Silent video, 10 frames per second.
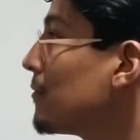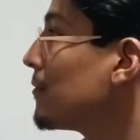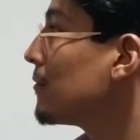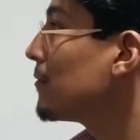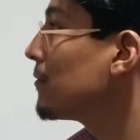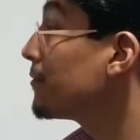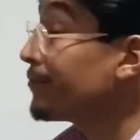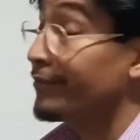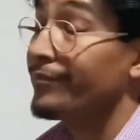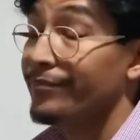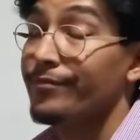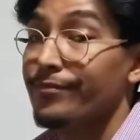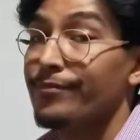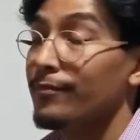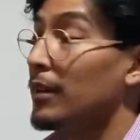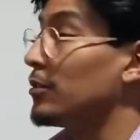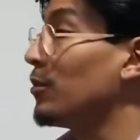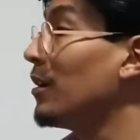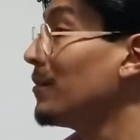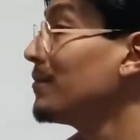to me, okay? Well.
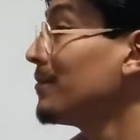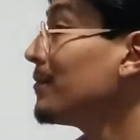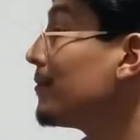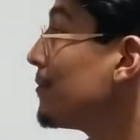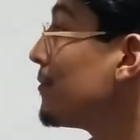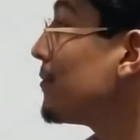So that's why